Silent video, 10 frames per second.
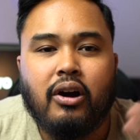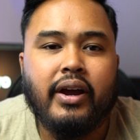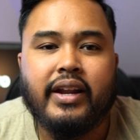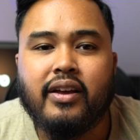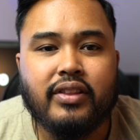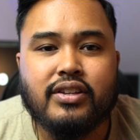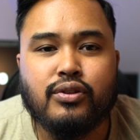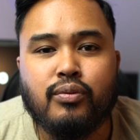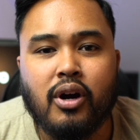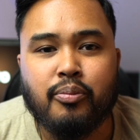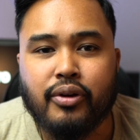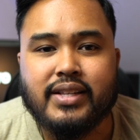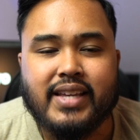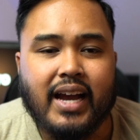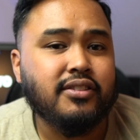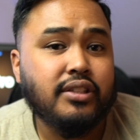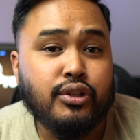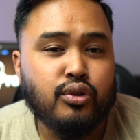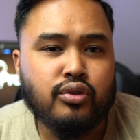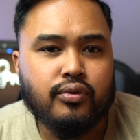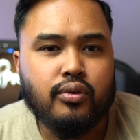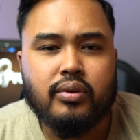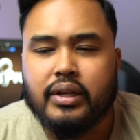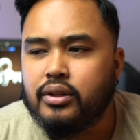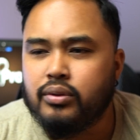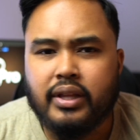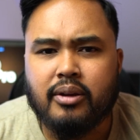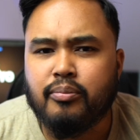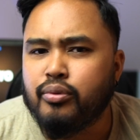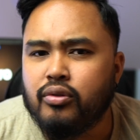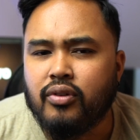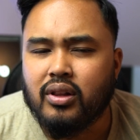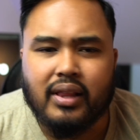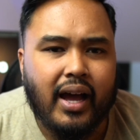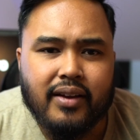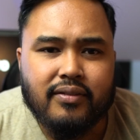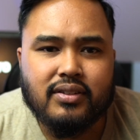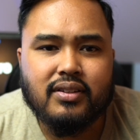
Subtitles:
are any of these new upgrades actually useful, and do they improve our lives?